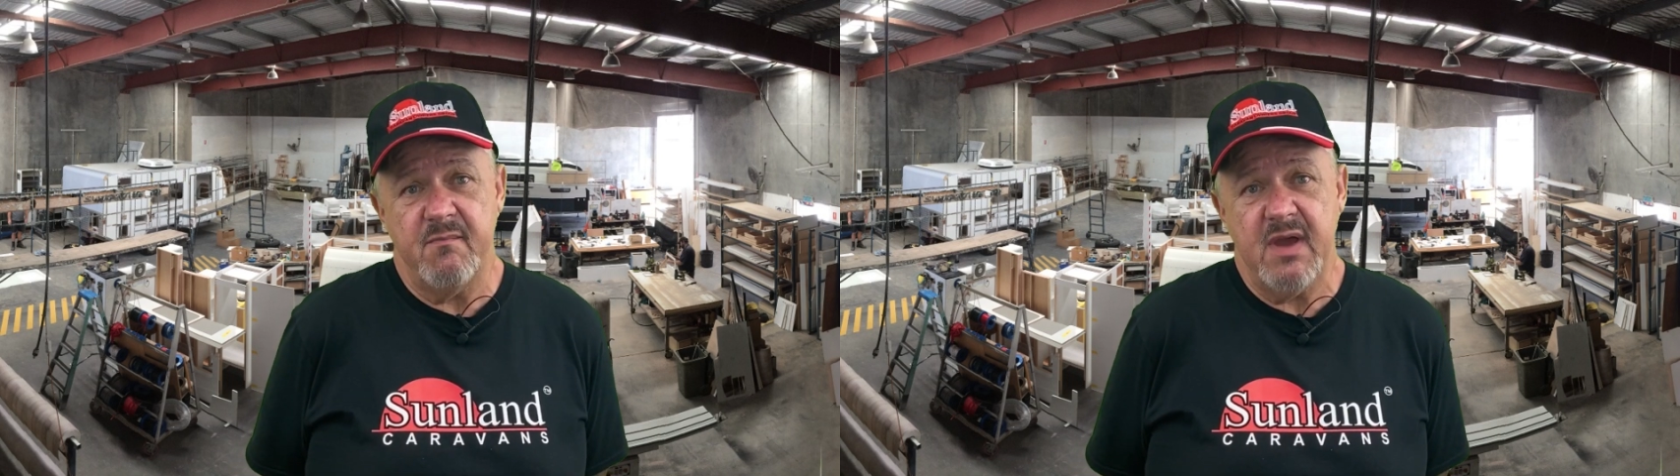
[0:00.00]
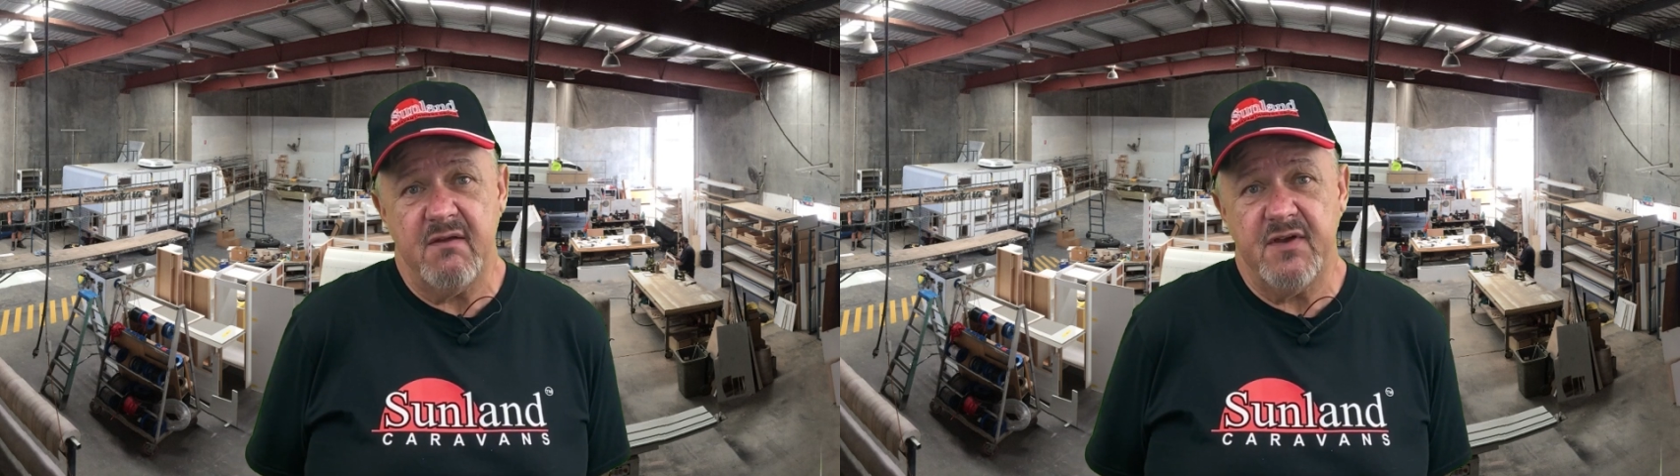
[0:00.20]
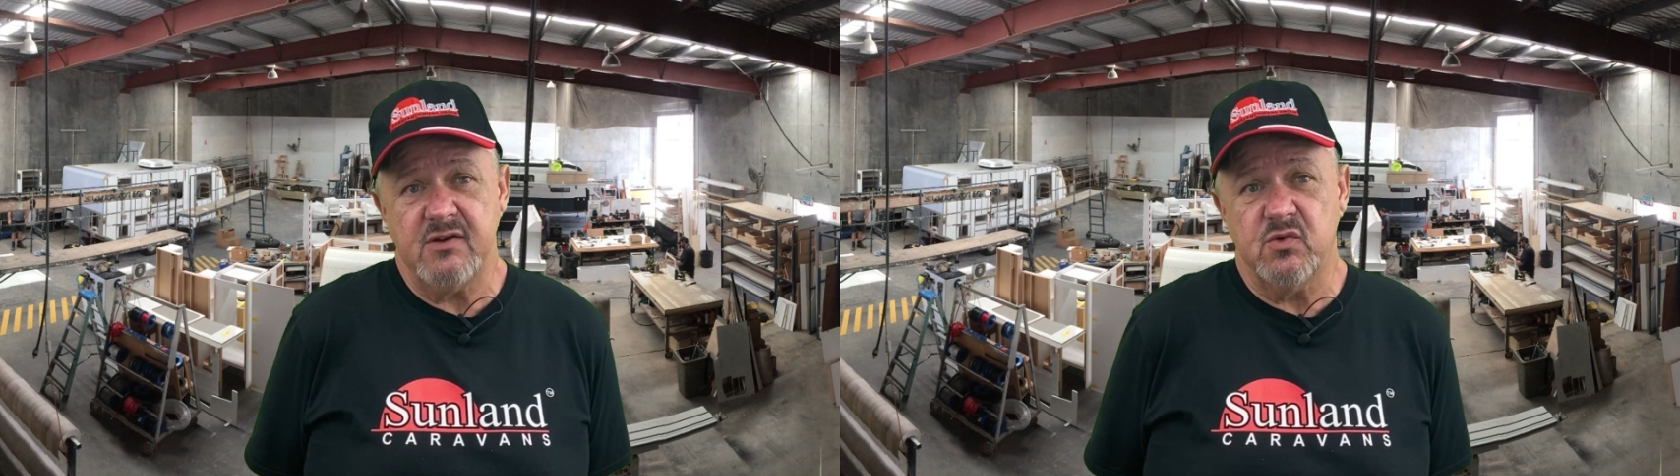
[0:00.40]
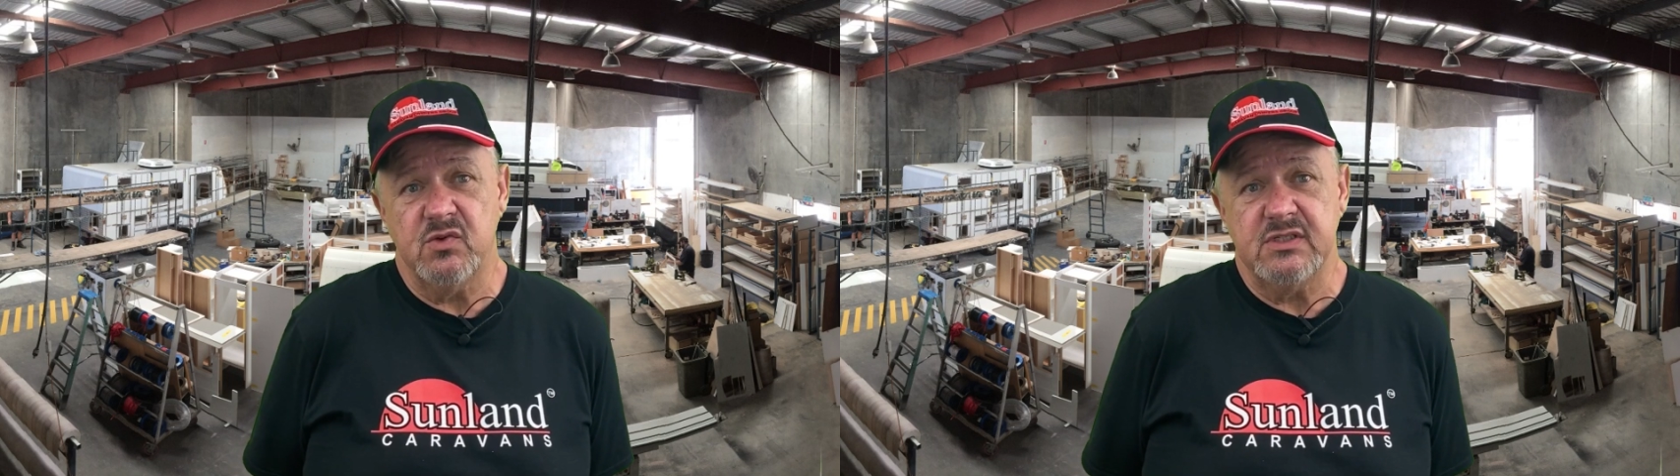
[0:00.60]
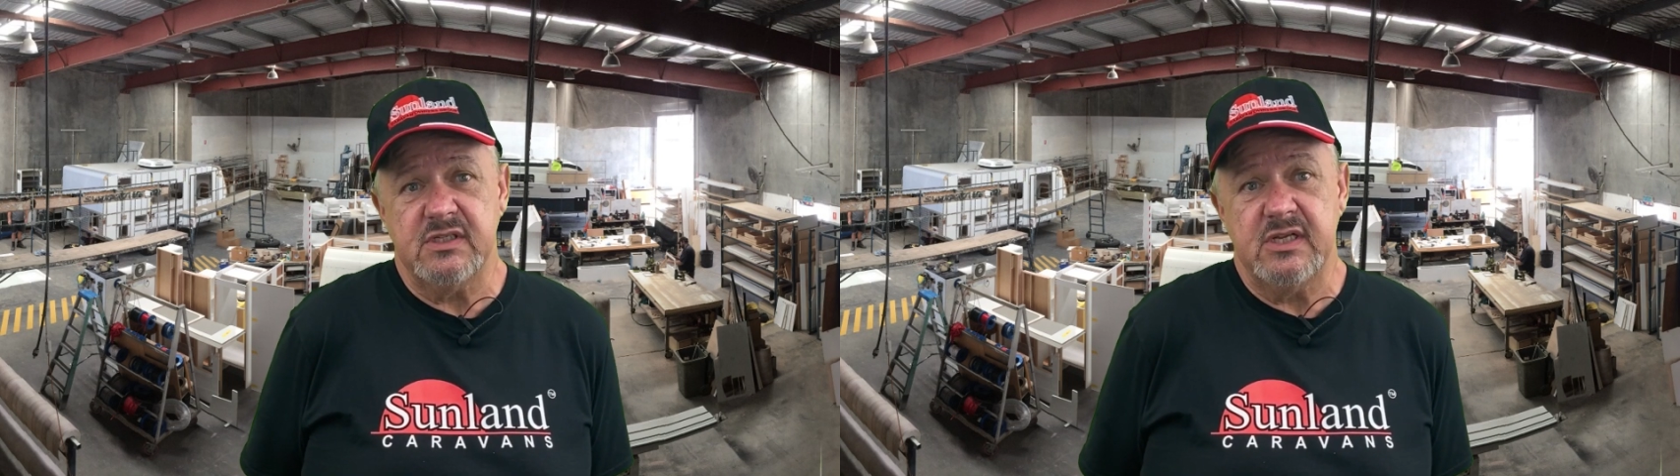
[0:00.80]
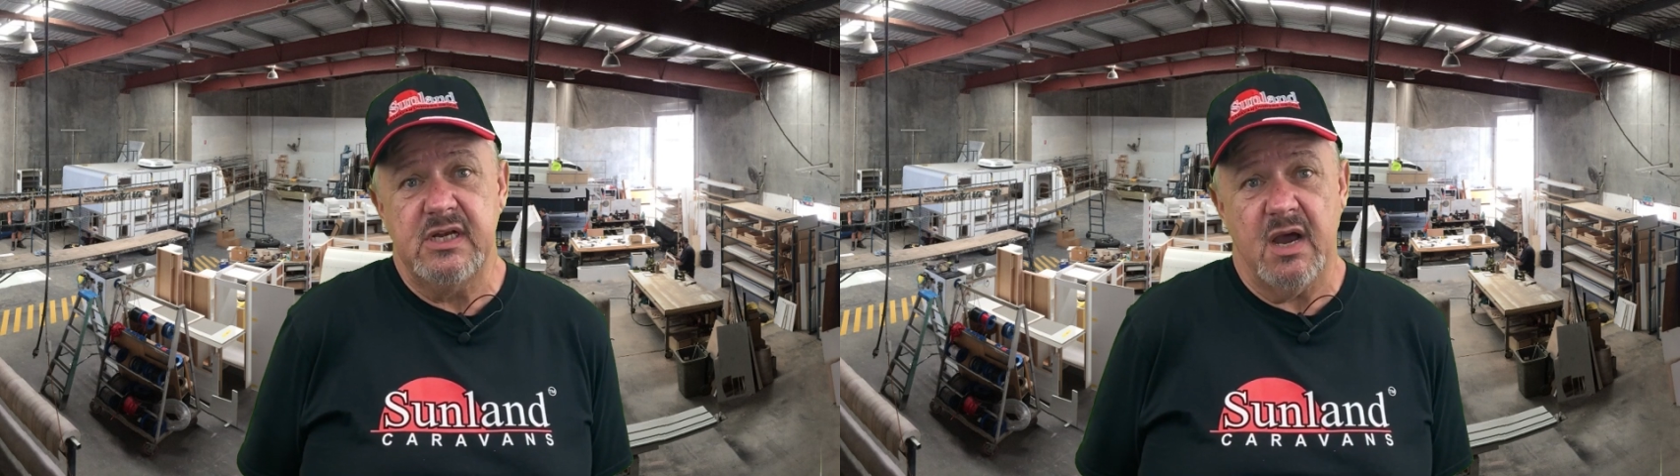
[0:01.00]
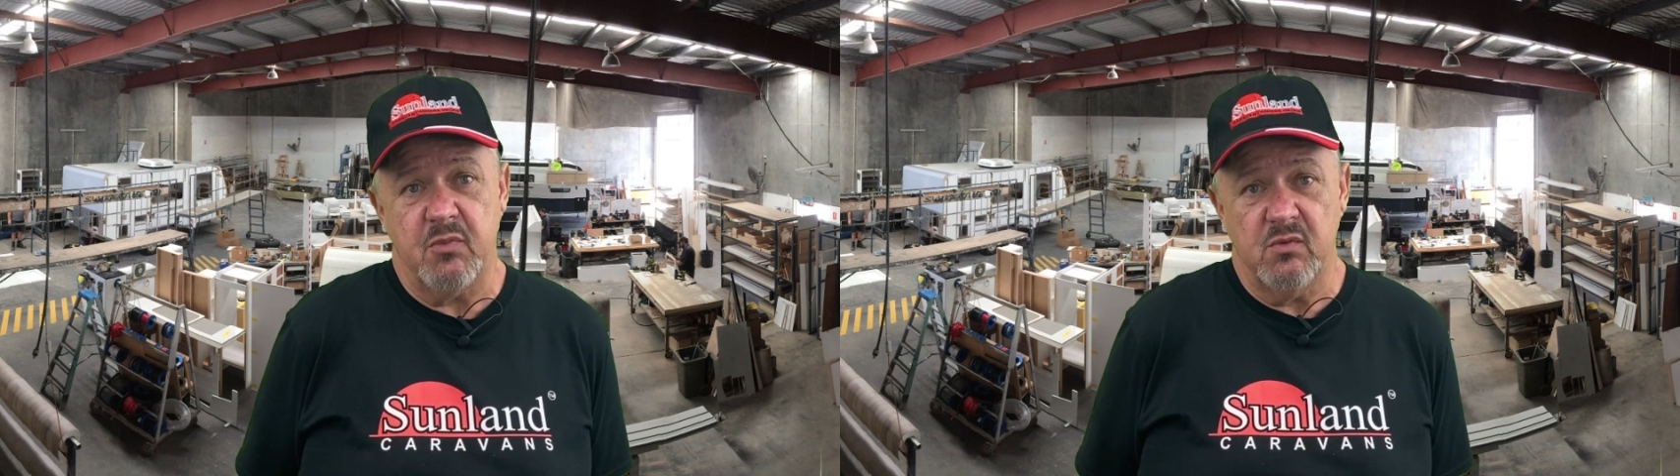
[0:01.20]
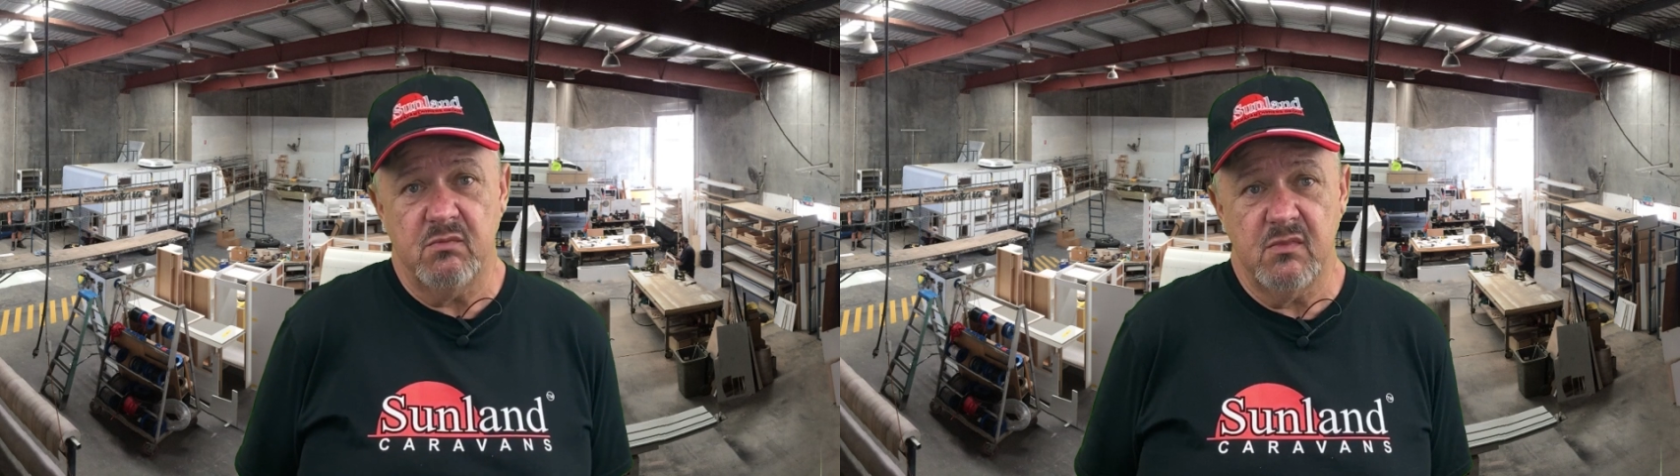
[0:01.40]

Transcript: manufacturer orders double.